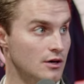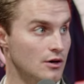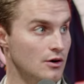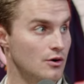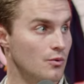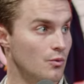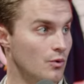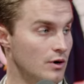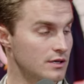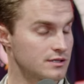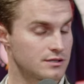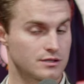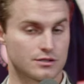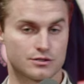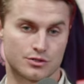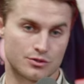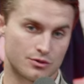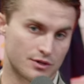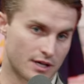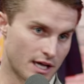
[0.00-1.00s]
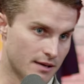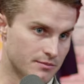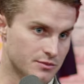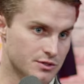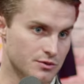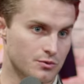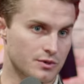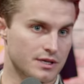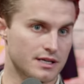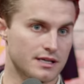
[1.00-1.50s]
What's the two games
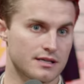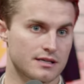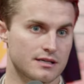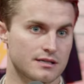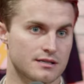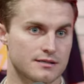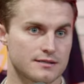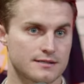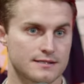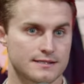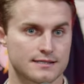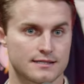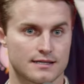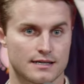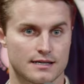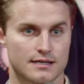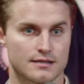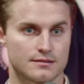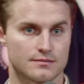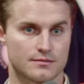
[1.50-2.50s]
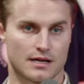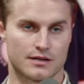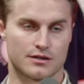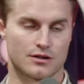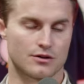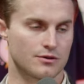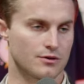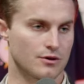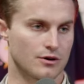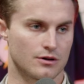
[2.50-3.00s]
a week? I
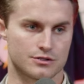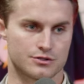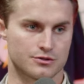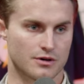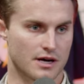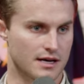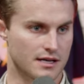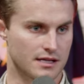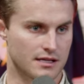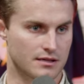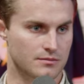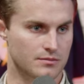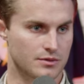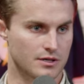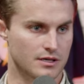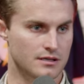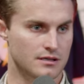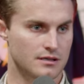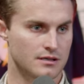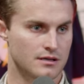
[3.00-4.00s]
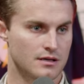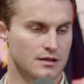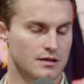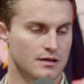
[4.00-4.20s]
know they're all draining, but